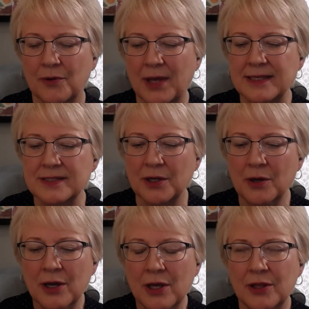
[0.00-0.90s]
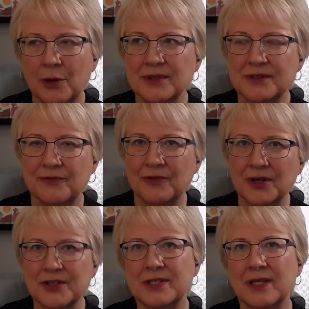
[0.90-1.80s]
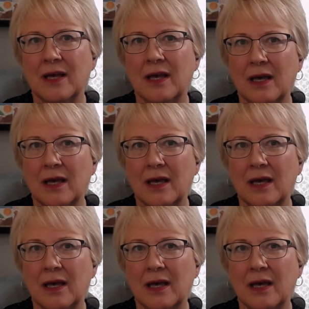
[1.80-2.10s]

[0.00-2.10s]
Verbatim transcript: okay so there was first uh,